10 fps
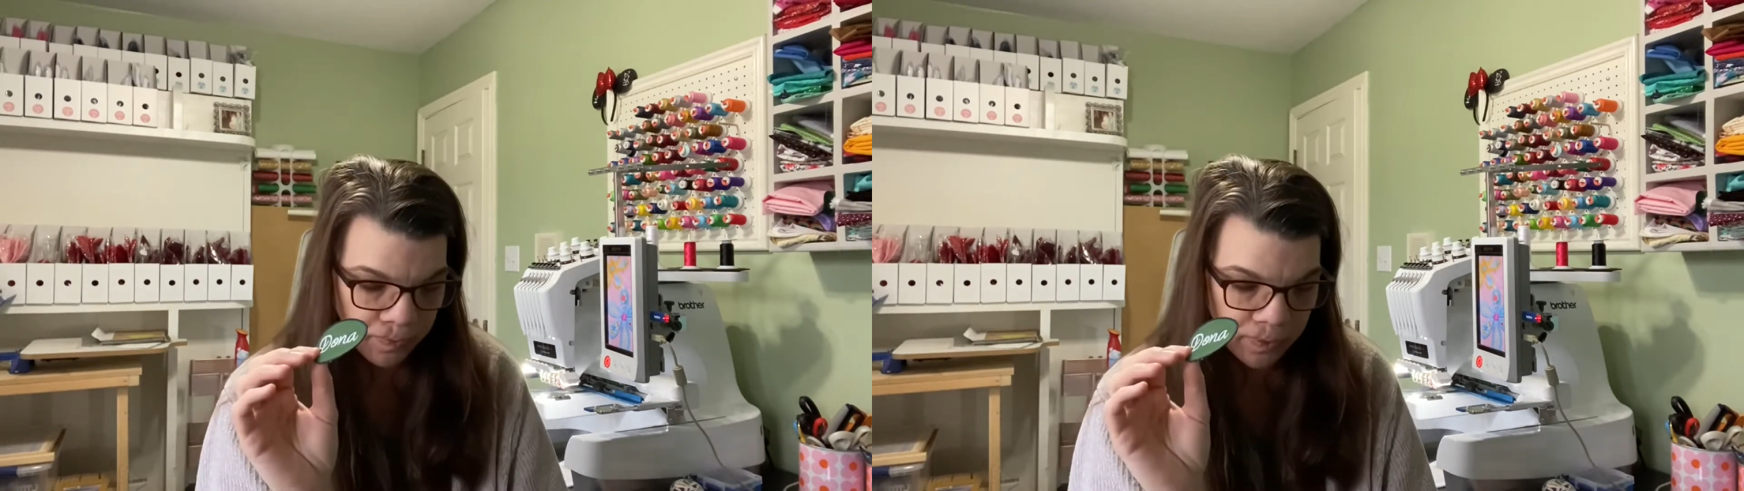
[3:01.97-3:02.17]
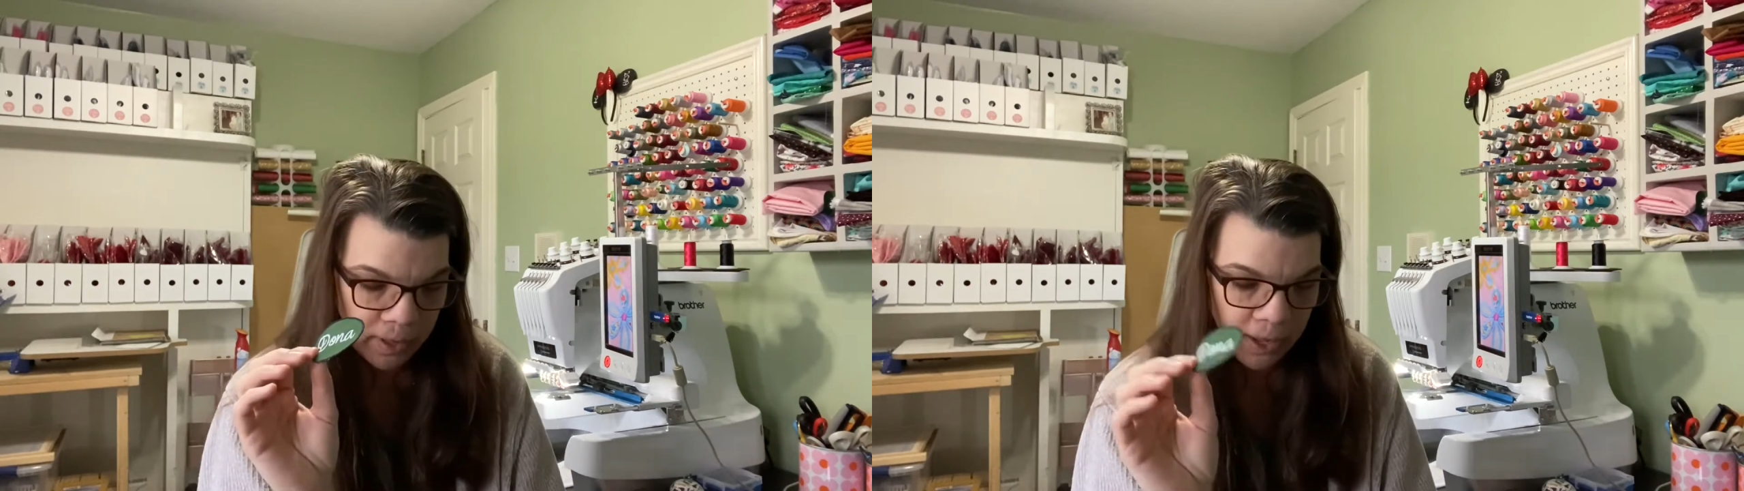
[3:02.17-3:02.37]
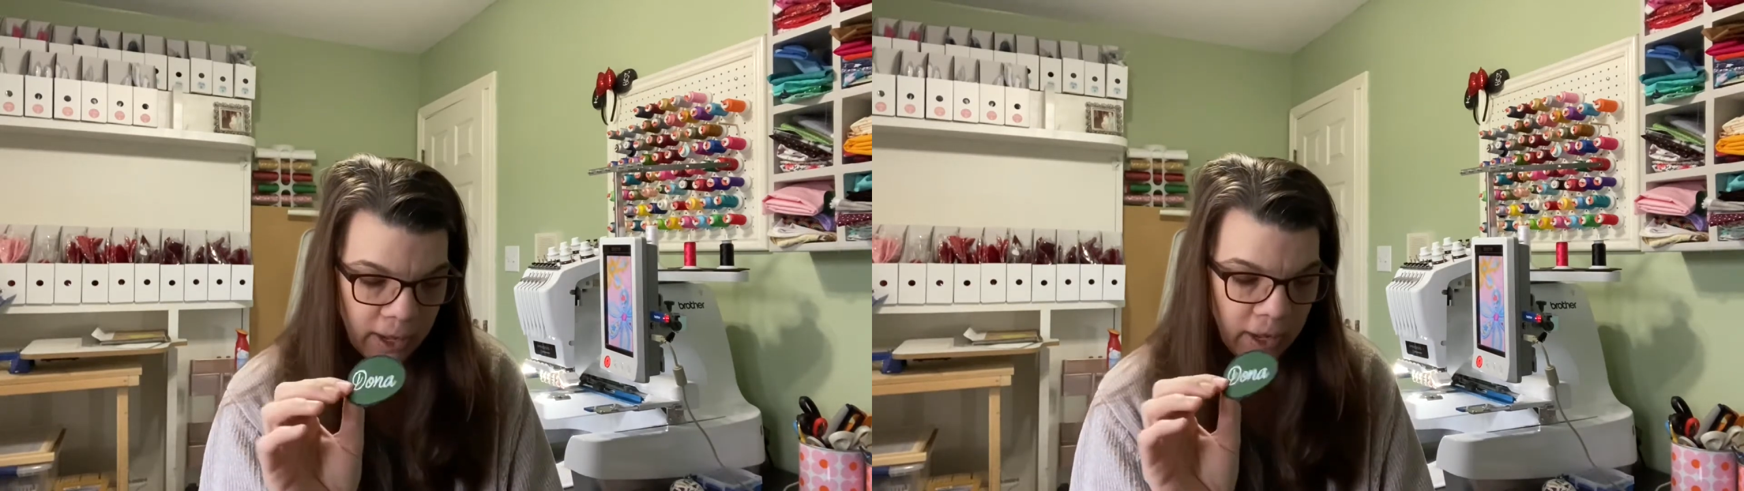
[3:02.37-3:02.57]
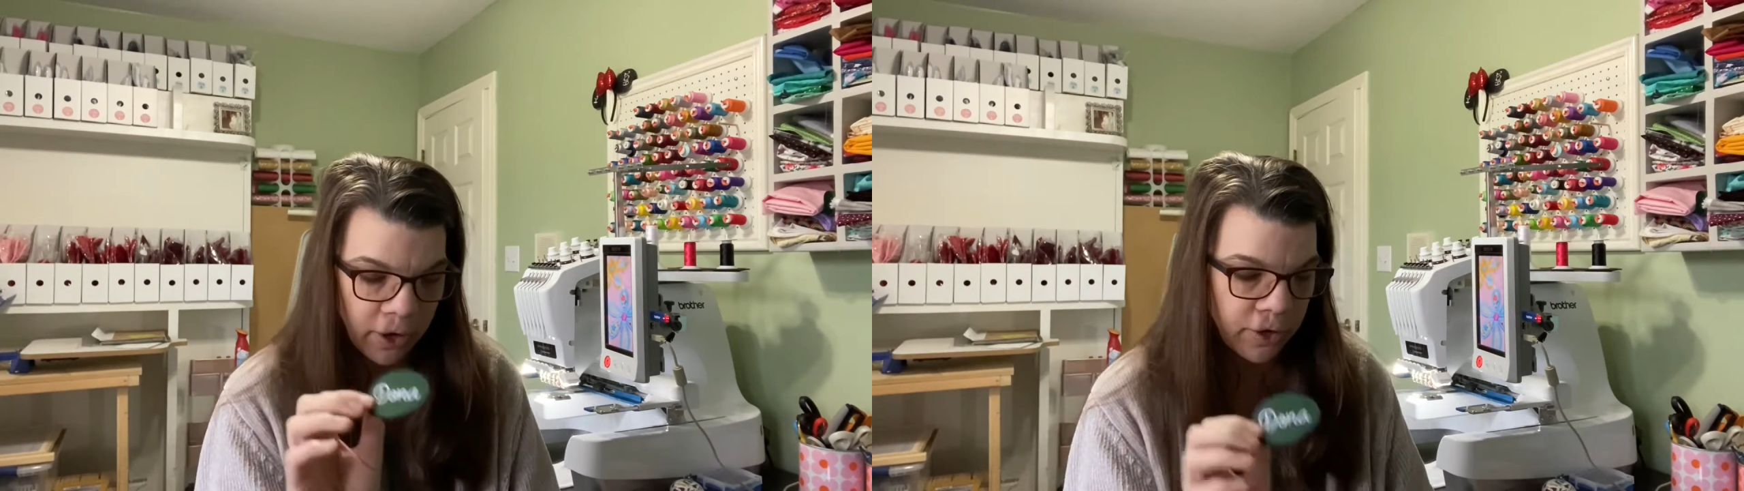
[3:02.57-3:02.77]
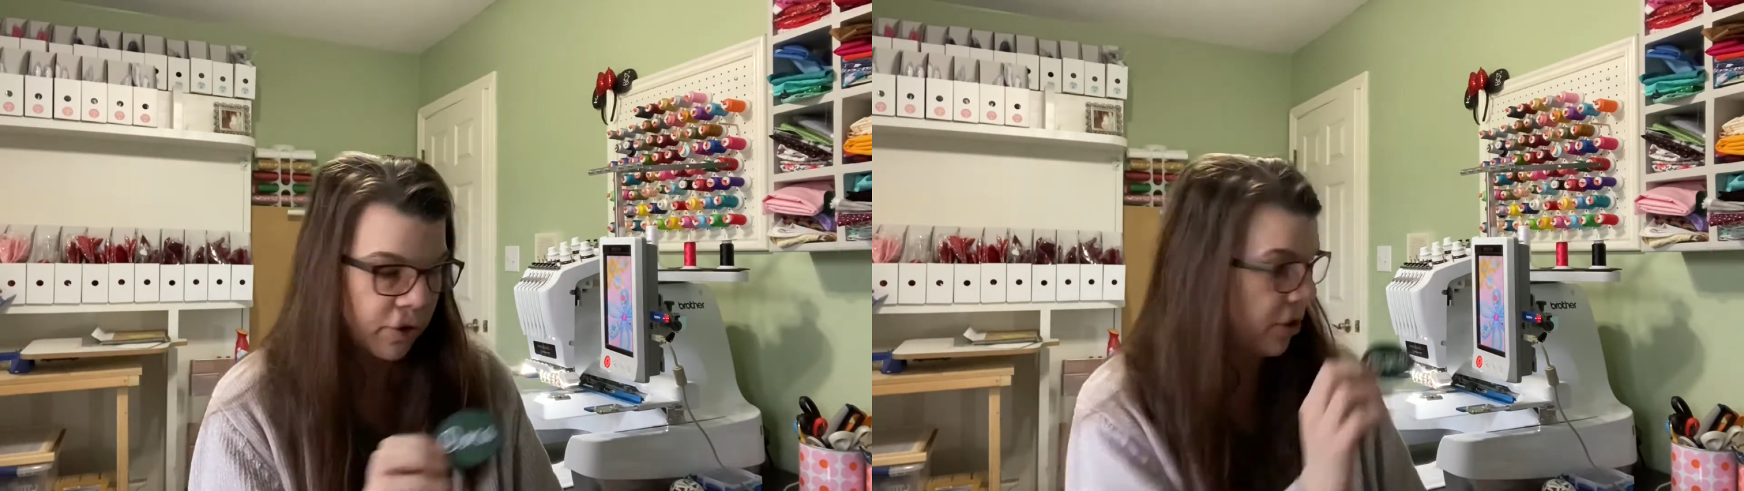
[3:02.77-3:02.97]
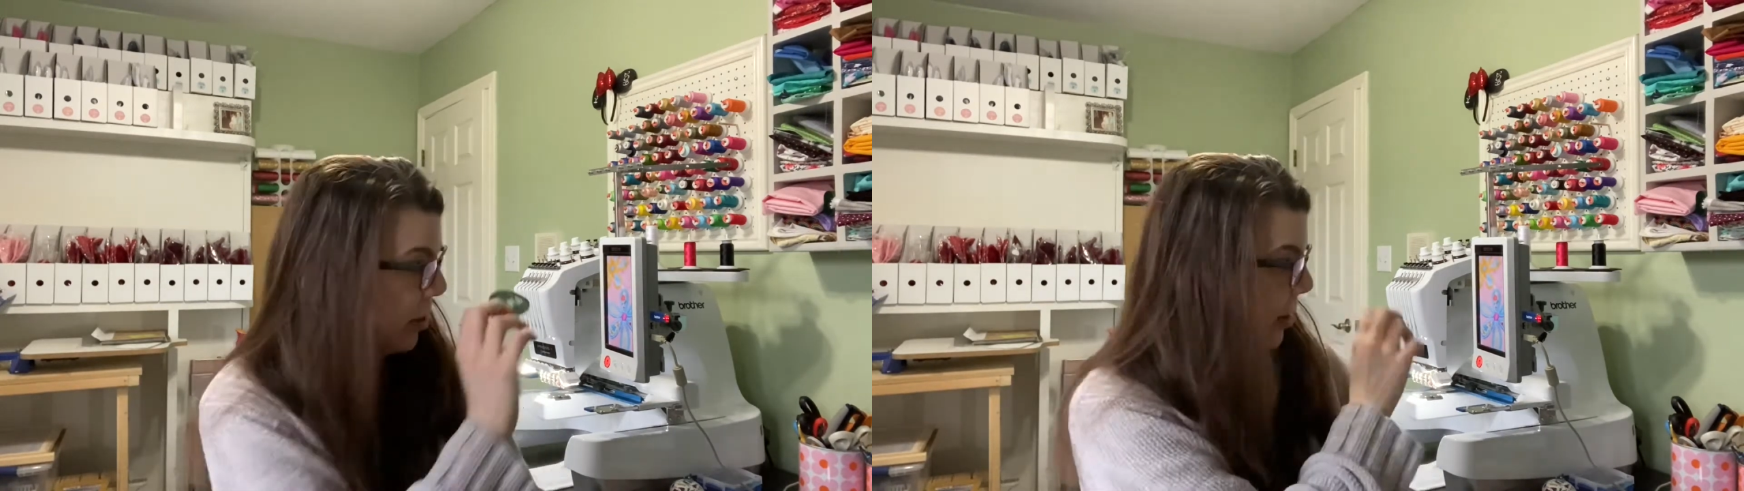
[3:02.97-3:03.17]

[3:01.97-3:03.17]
on your